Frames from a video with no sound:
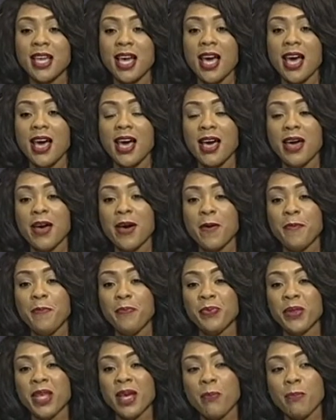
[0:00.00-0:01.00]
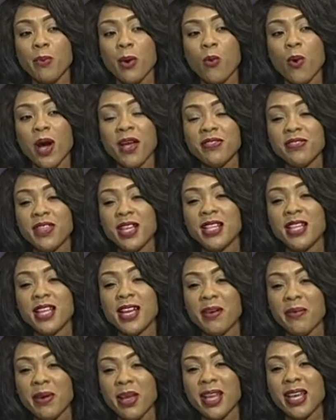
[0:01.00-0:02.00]
But one thing that I
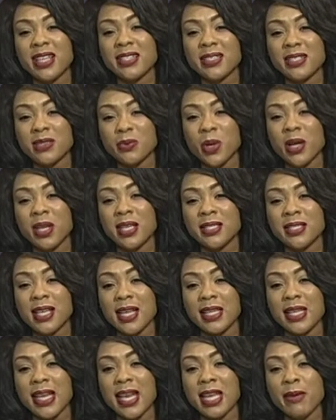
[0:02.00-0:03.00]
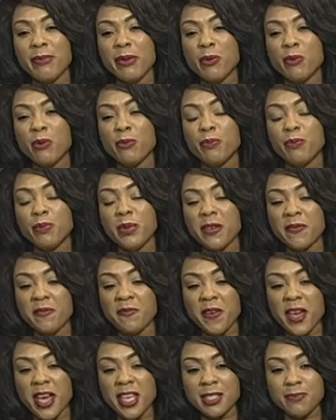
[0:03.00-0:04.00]
realized as well is that the enemy will, the
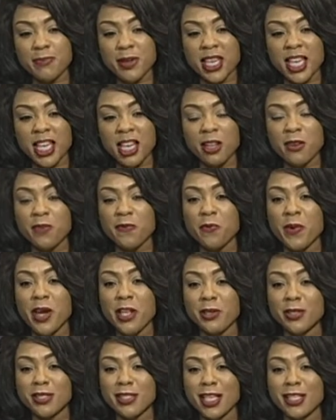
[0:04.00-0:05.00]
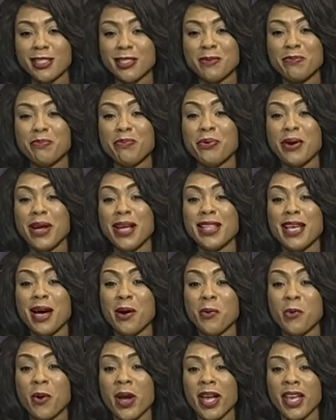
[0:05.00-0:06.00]
first beginning of when you start to pray that
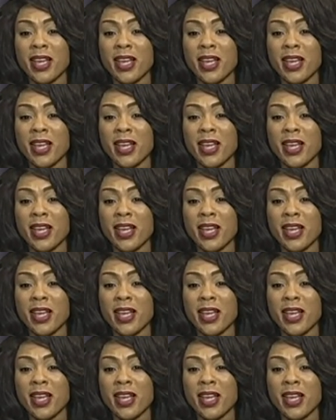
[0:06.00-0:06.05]
way,